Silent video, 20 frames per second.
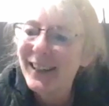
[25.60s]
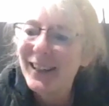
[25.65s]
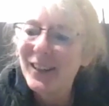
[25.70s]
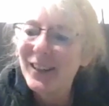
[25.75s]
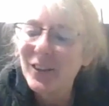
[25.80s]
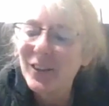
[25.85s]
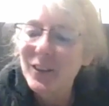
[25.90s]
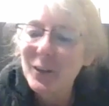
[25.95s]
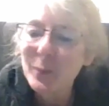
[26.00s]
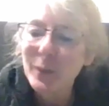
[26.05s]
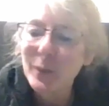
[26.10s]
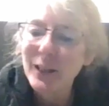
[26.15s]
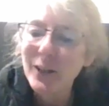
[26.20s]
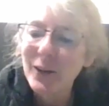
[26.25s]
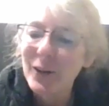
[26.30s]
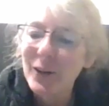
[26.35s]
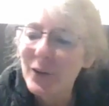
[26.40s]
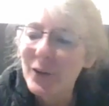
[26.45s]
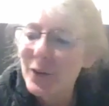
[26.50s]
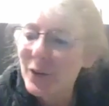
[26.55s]
just
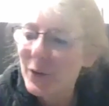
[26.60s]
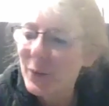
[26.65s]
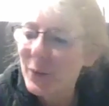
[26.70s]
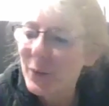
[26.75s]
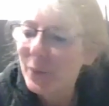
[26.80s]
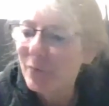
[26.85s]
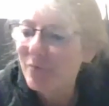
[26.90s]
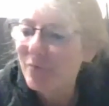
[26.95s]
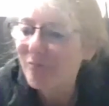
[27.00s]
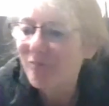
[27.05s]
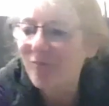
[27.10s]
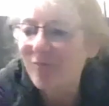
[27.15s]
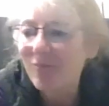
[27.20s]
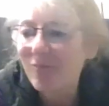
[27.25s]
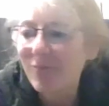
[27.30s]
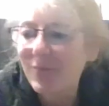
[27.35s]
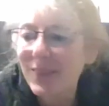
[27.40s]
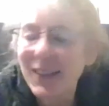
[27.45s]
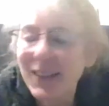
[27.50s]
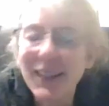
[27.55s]
because,
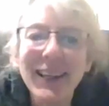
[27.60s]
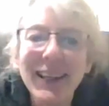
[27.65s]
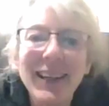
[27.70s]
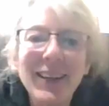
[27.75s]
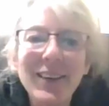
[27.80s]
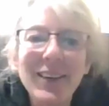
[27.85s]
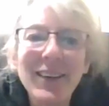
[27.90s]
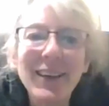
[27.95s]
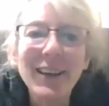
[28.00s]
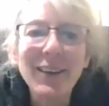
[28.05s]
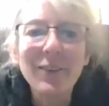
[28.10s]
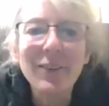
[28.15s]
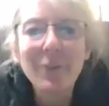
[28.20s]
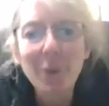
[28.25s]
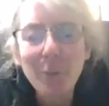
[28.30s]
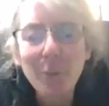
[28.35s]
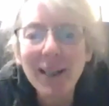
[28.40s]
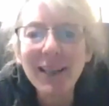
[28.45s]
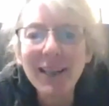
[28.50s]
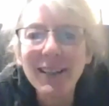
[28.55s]
for
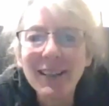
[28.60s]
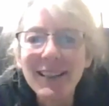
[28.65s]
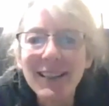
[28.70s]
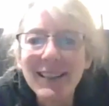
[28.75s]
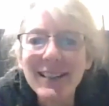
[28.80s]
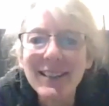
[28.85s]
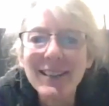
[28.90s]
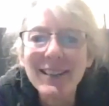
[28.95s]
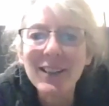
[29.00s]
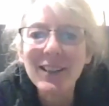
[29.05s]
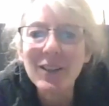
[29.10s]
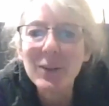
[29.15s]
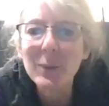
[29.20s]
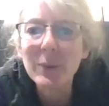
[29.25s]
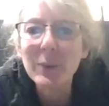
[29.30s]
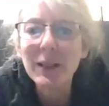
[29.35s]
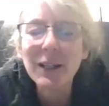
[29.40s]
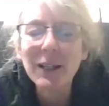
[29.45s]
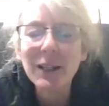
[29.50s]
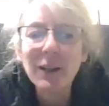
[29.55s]
me at least, it's
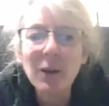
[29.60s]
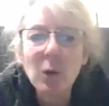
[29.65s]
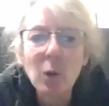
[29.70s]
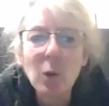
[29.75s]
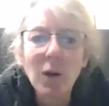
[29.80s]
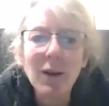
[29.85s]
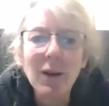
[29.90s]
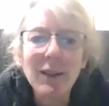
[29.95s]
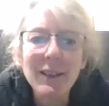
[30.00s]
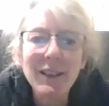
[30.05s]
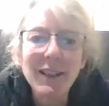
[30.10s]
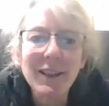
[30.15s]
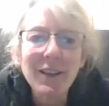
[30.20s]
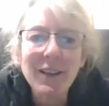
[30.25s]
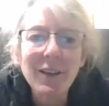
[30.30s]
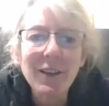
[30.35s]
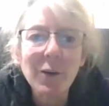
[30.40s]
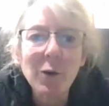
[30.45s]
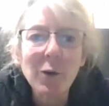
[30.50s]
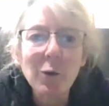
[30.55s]
been the quality
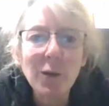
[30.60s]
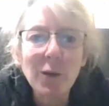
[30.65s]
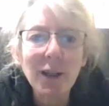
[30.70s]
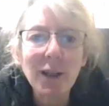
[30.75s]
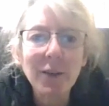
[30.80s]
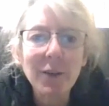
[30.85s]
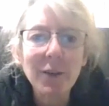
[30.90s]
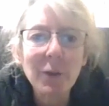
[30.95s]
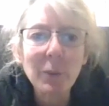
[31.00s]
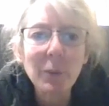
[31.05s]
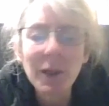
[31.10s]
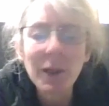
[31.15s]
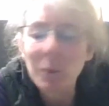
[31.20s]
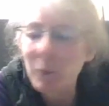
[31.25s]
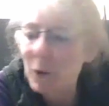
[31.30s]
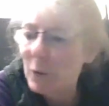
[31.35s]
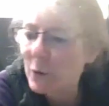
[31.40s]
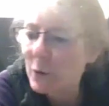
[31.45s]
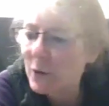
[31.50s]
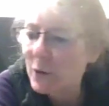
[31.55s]
that has felt to be
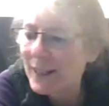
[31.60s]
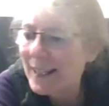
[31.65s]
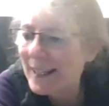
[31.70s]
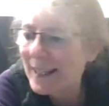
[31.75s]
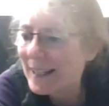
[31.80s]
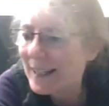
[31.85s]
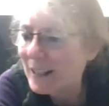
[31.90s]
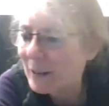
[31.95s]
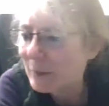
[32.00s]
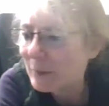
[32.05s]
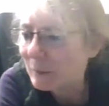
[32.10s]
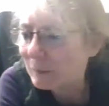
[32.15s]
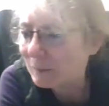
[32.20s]
most needed.